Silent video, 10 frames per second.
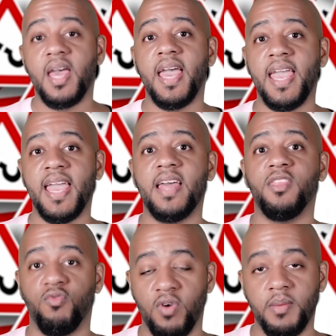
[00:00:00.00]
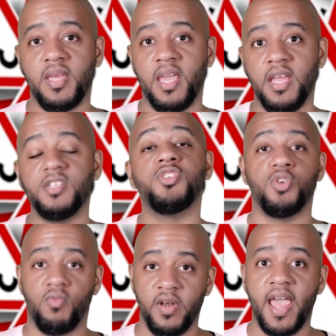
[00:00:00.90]
and the rib cage
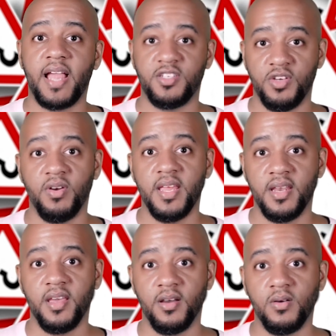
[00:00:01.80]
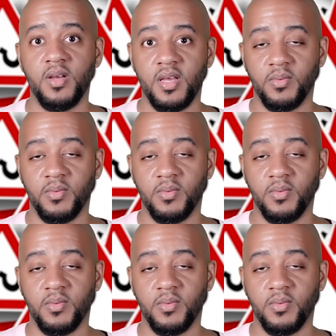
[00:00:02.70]
should react to your inhale.